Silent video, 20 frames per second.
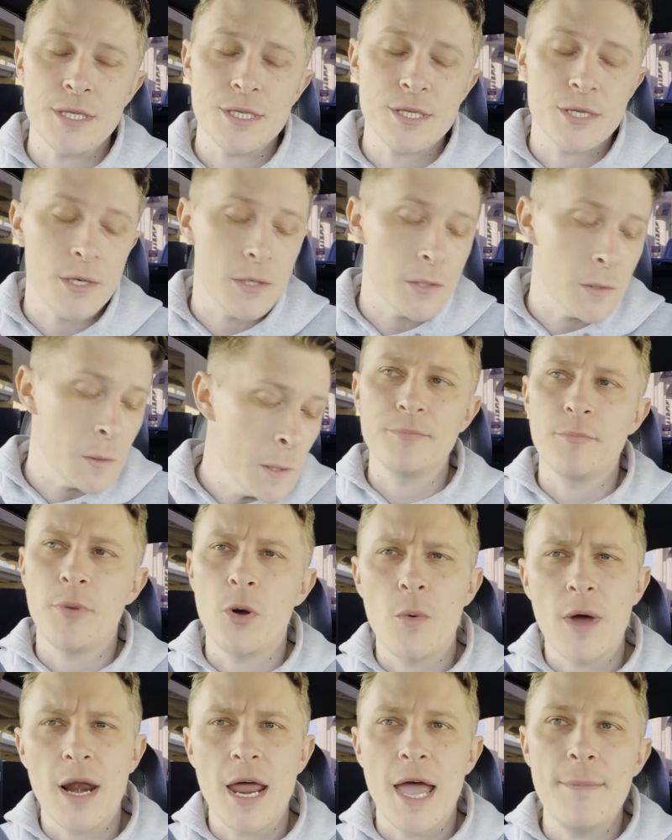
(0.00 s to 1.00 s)
So, but
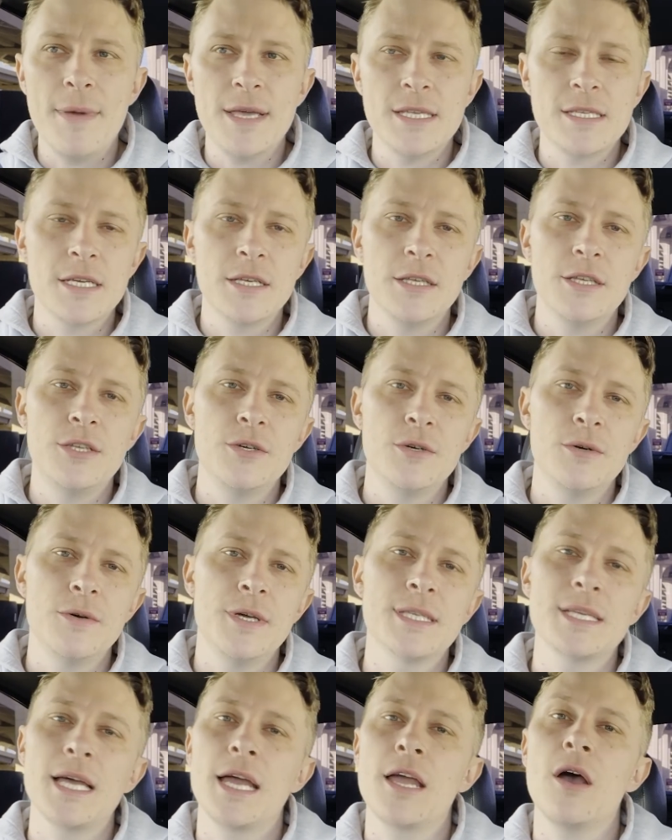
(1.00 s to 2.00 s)
what I basically do
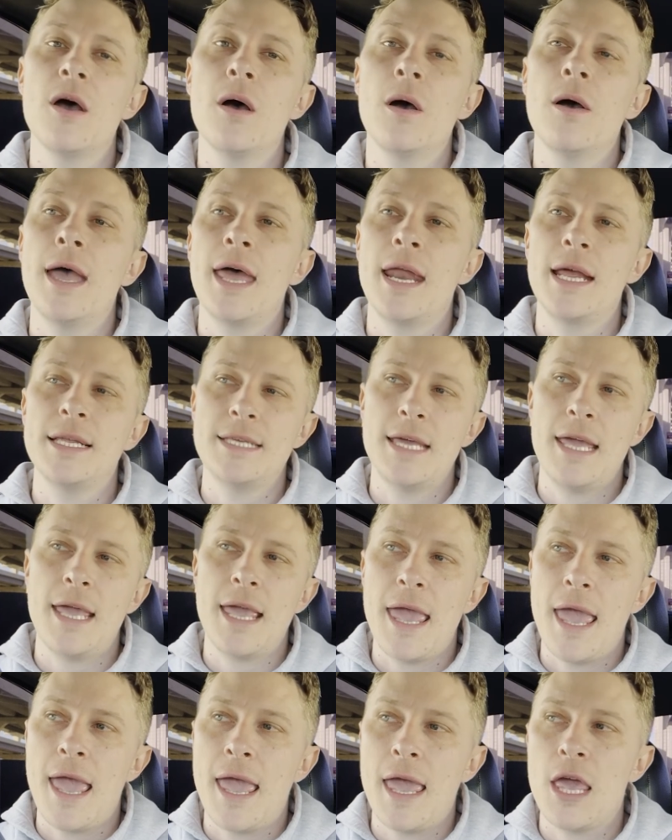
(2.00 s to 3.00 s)
is I go and I take
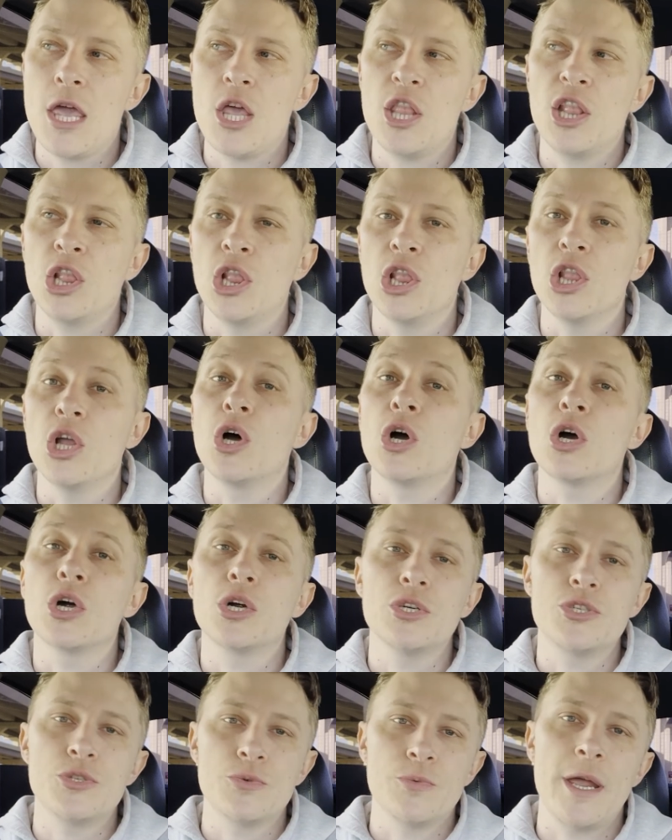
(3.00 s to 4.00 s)
a
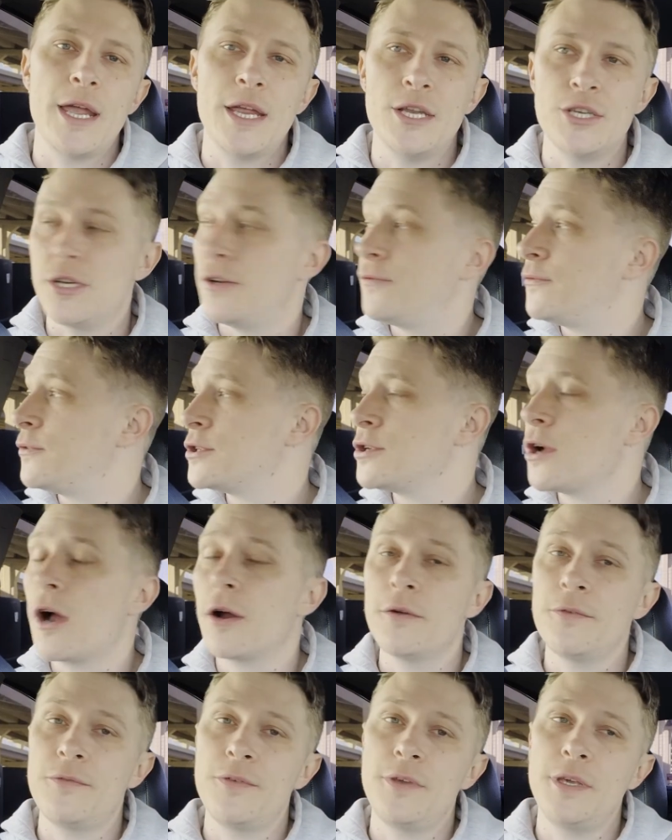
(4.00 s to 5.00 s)
large range of
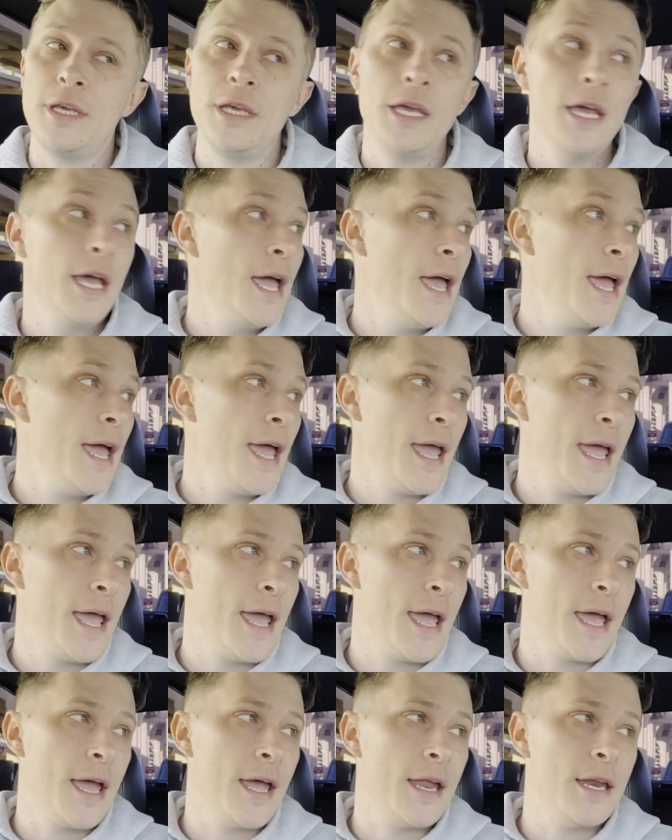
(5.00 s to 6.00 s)
photography
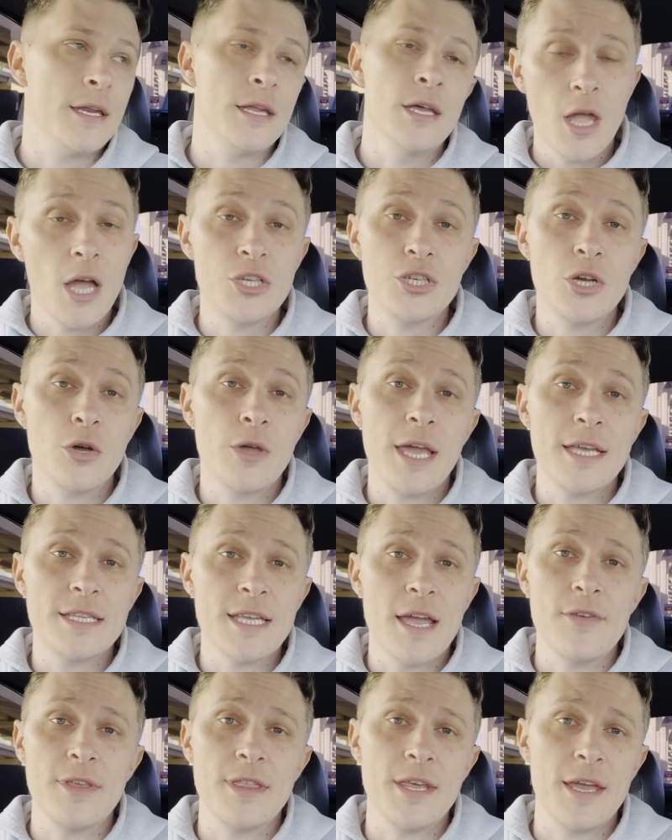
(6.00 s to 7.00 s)
and I showcase
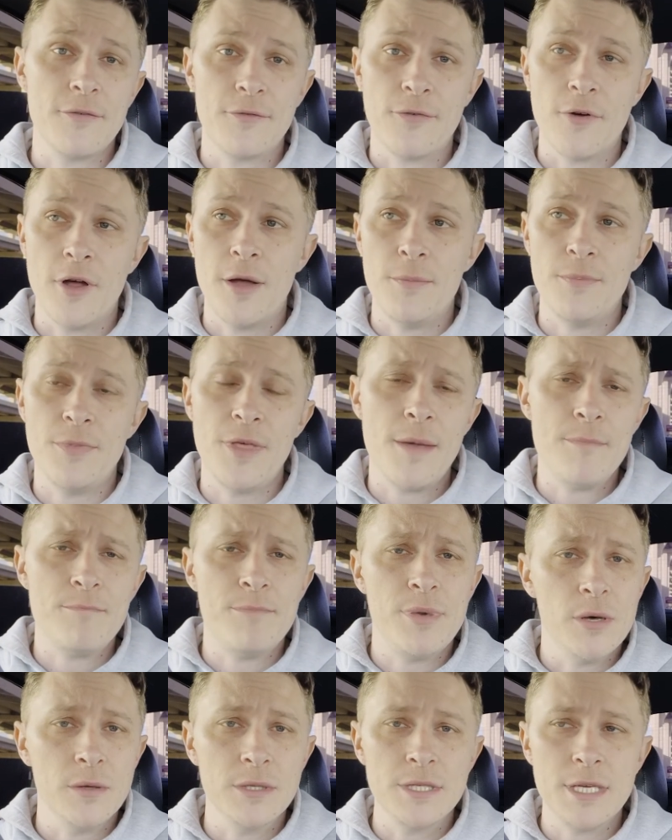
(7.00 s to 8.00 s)
everything from them
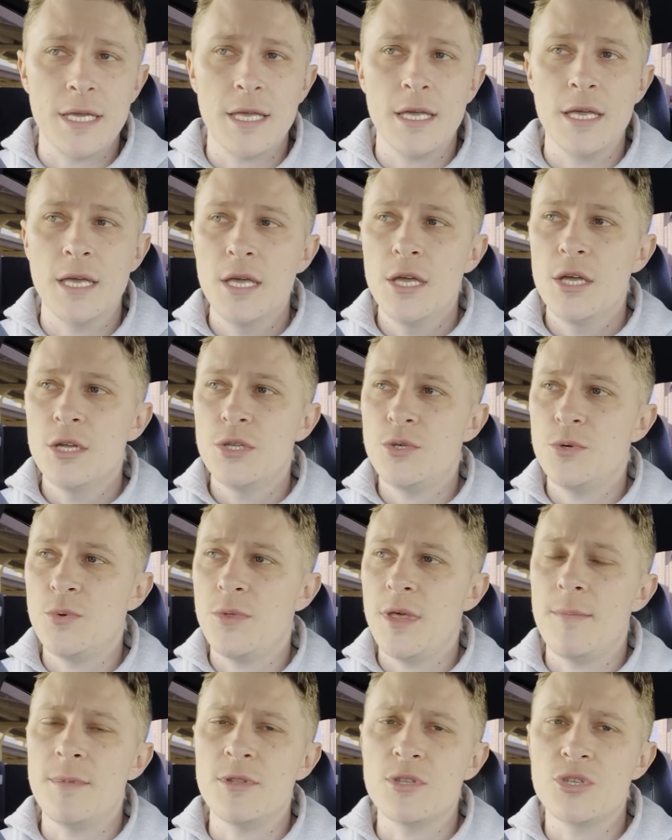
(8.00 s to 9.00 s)
building to
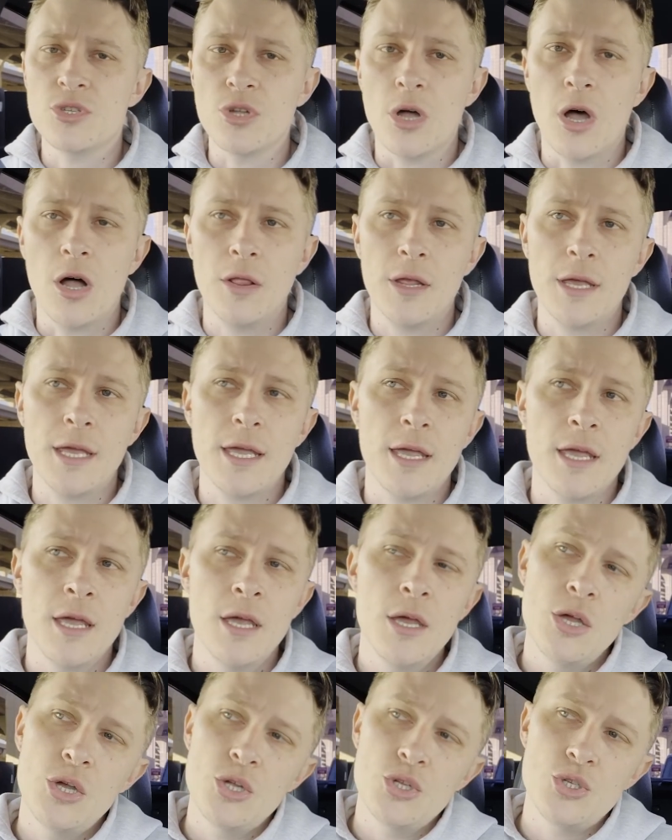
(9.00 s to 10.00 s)
them installing
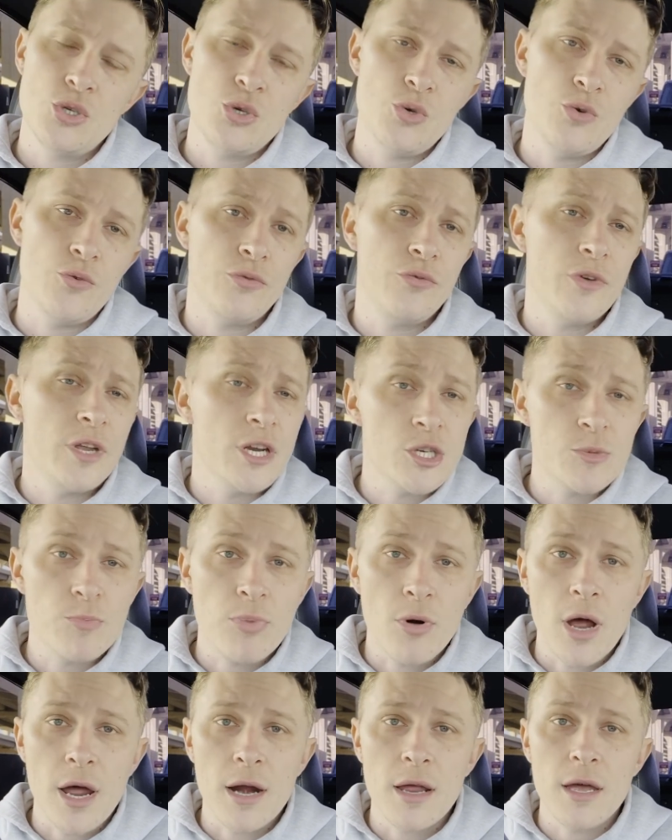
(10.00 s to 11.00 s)
to finished
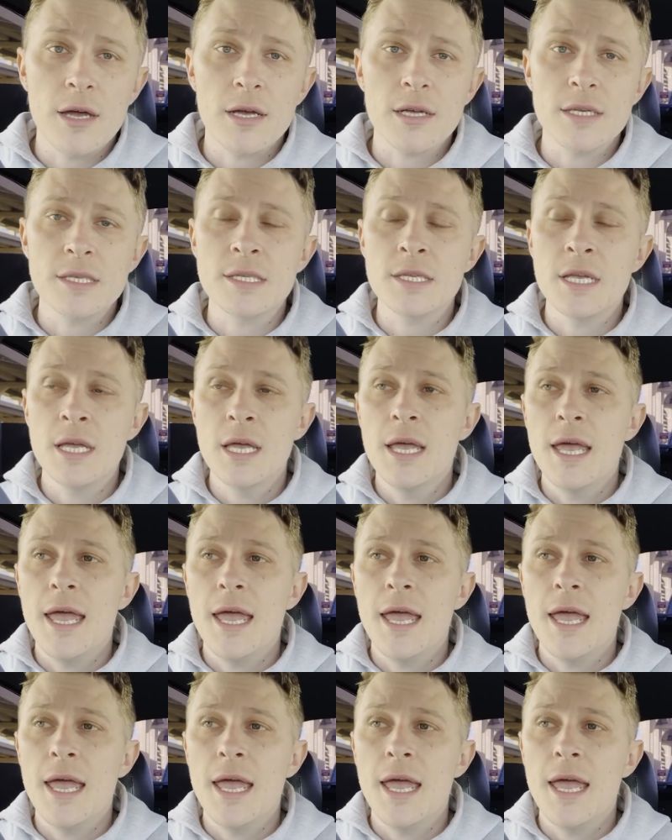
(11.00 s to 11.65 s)
products.